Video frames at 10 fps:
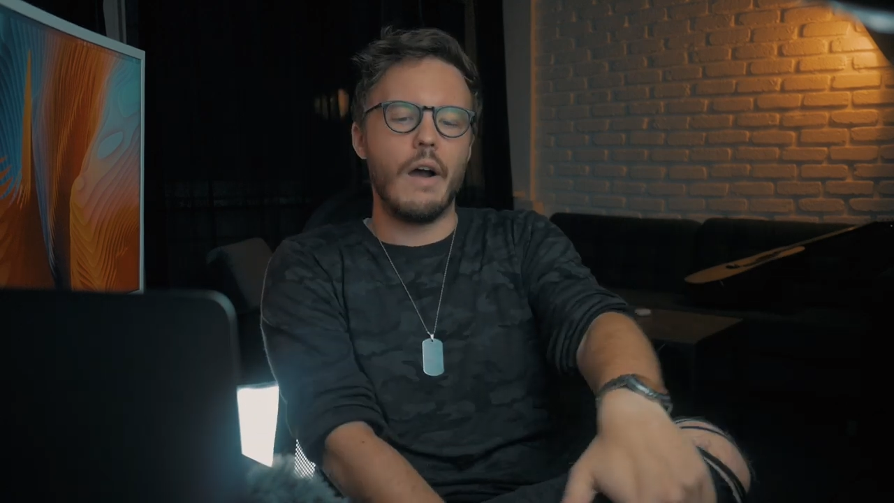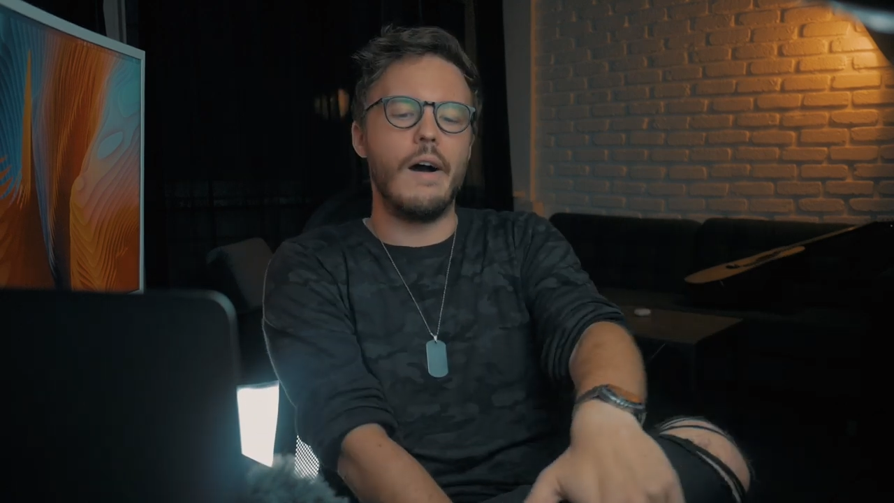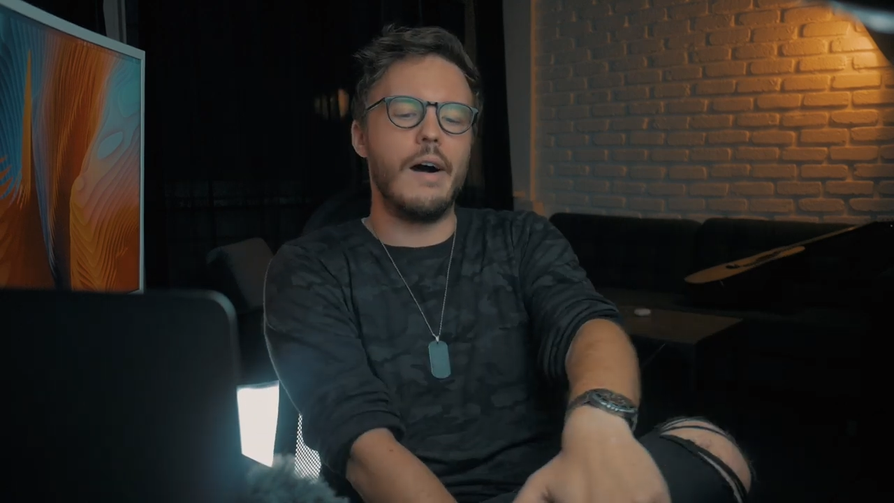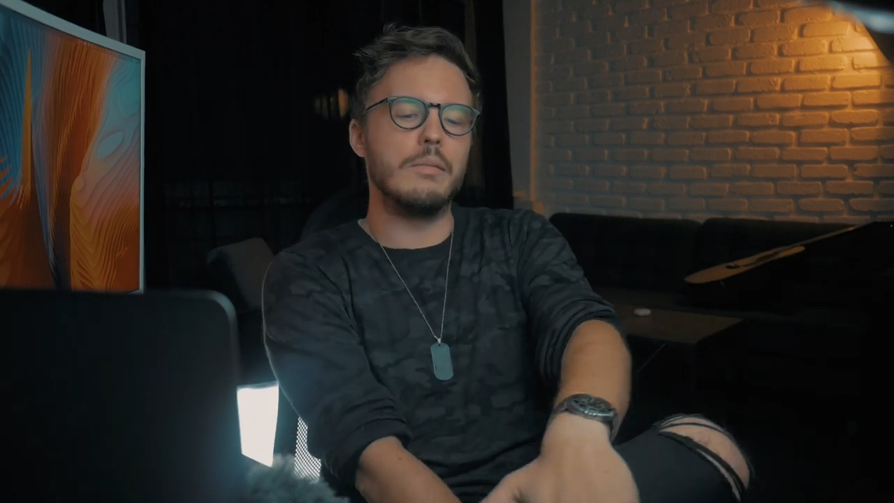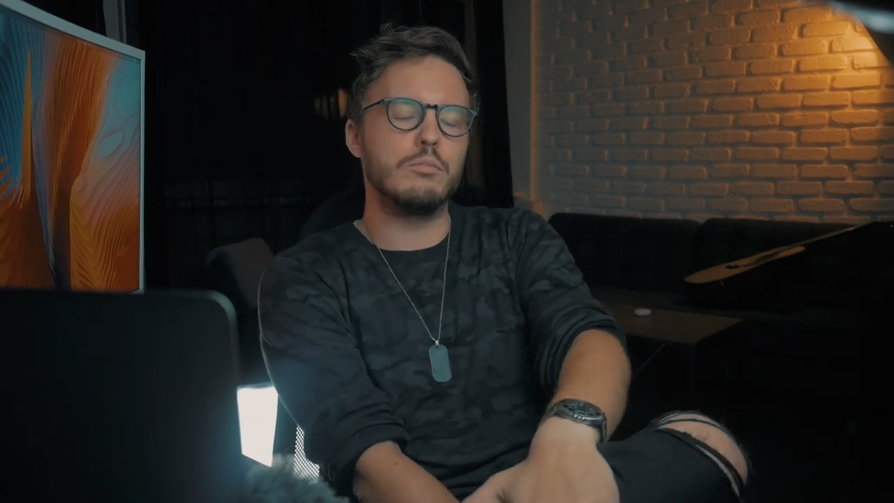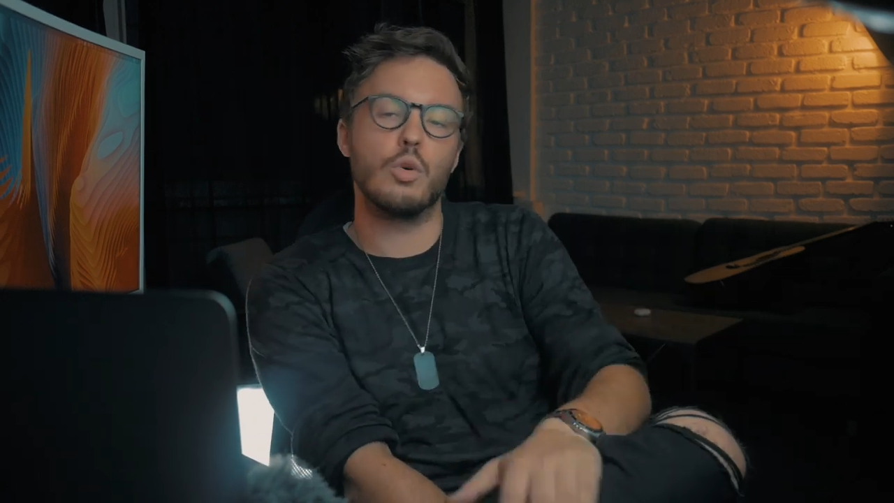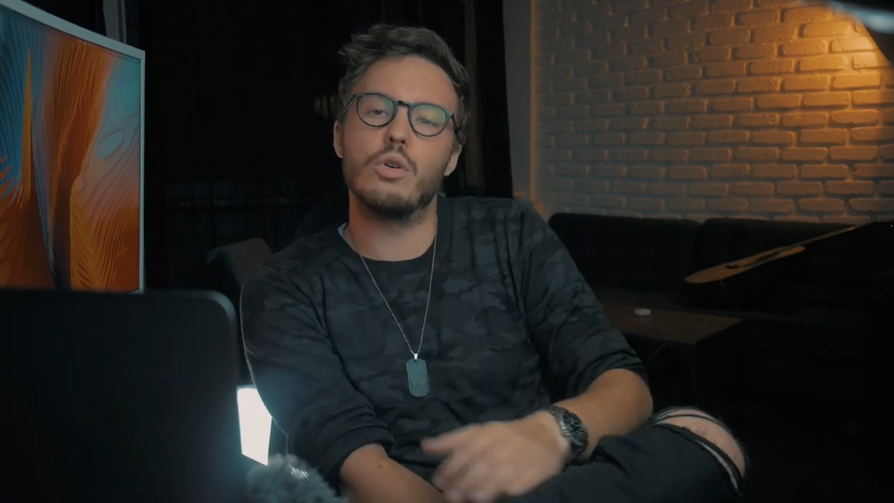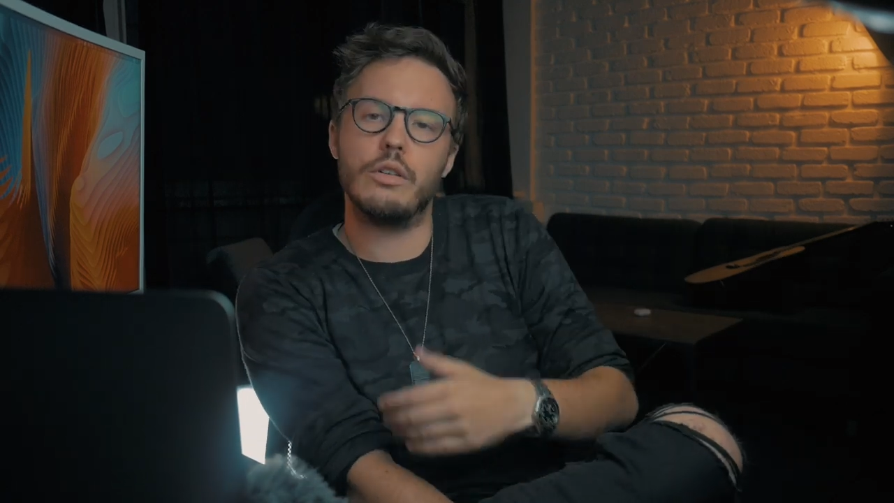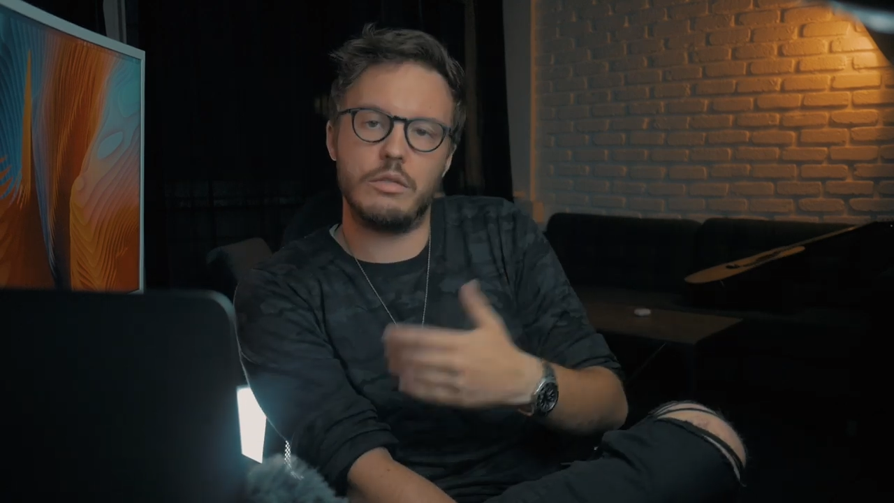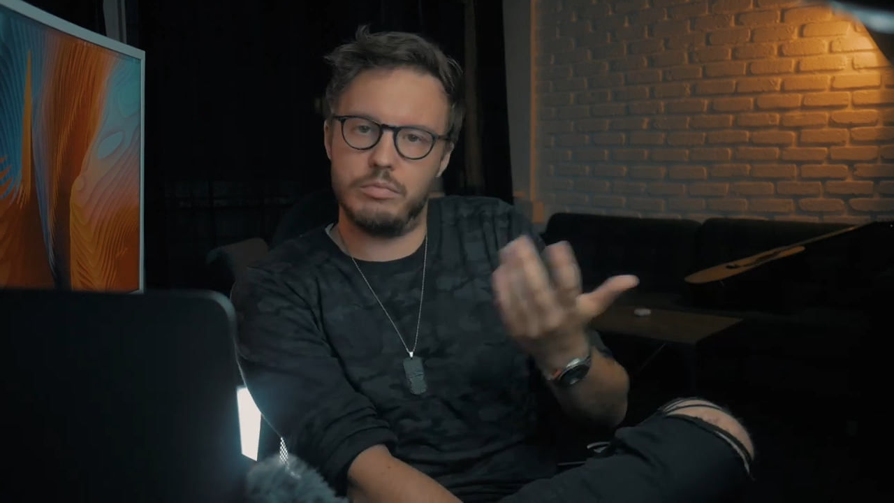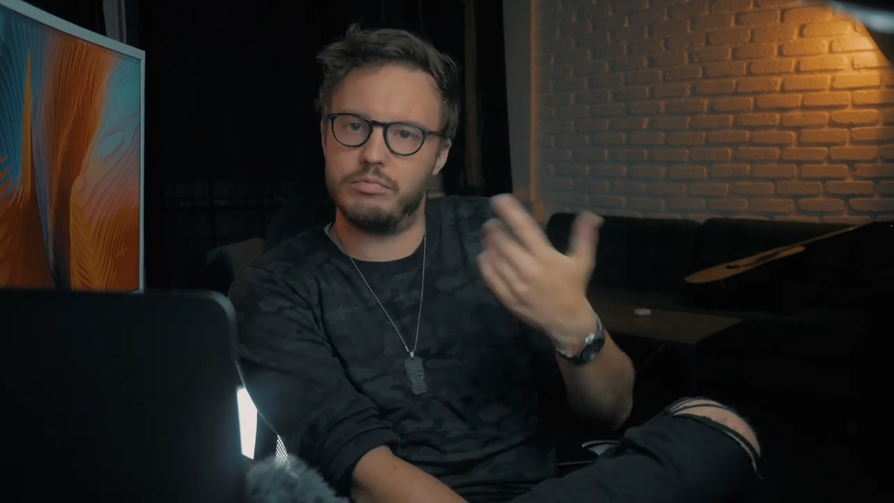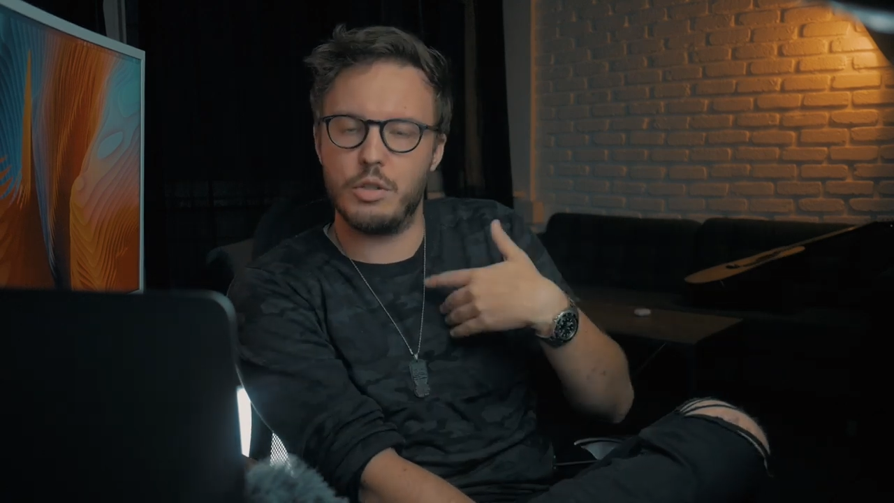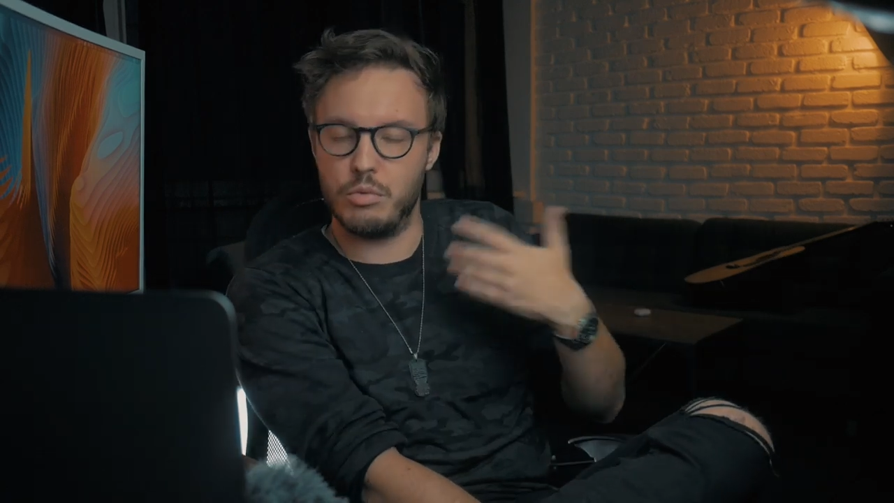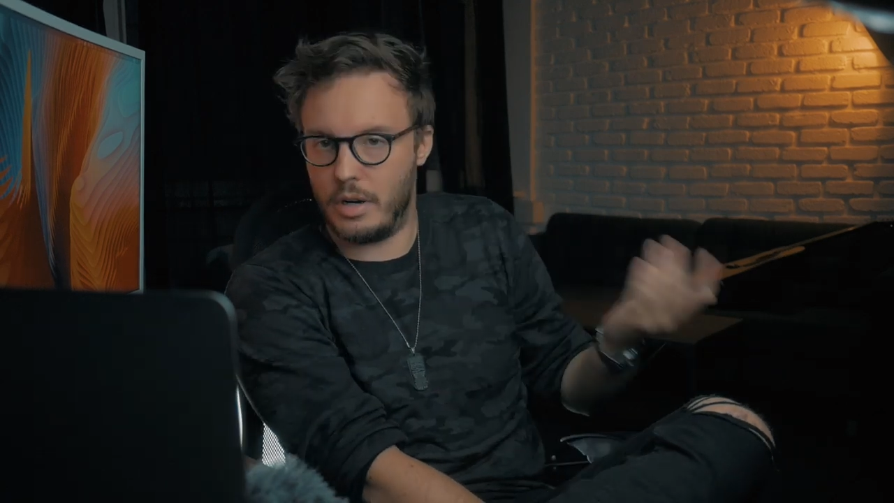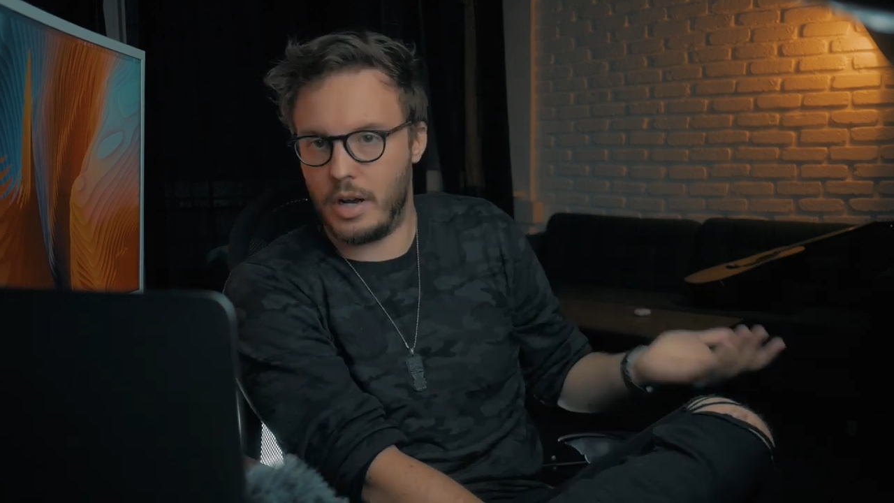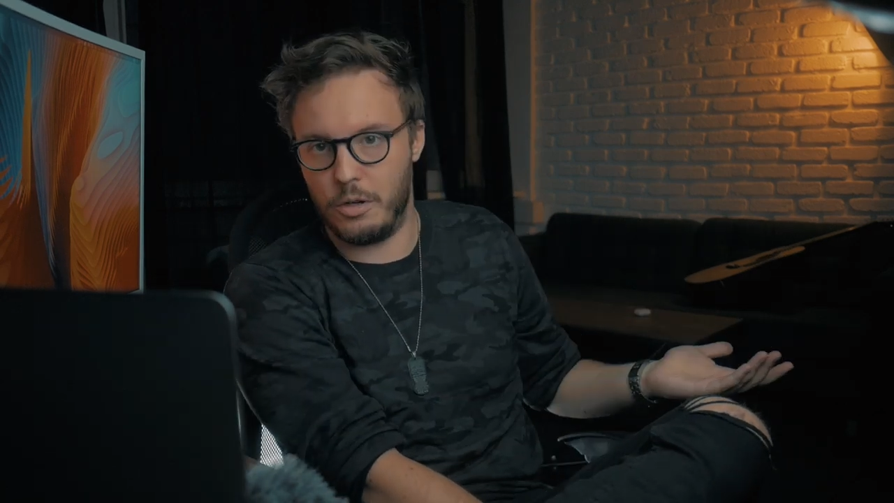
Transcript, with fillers: Um, or you, you want to